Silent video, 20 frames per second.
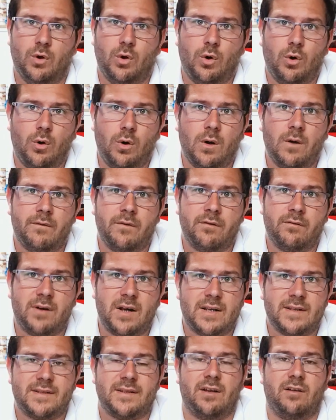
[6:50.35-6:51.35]
All of the
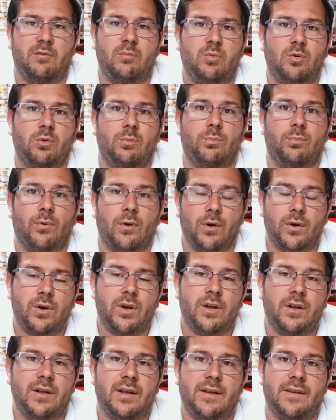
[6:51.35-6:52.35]
rest I've bought
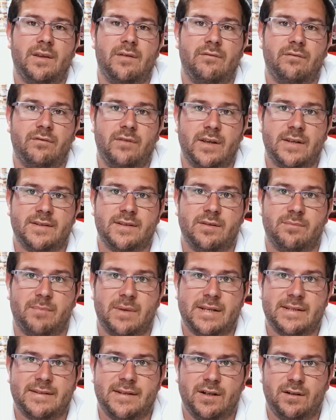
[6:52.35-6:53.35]
broken and then fixed them
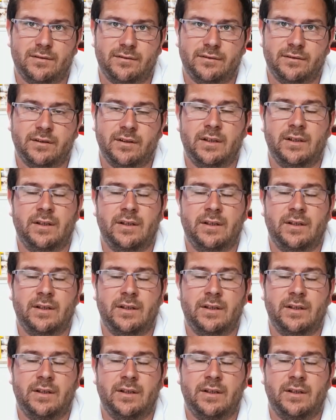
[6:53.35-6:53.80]
myself.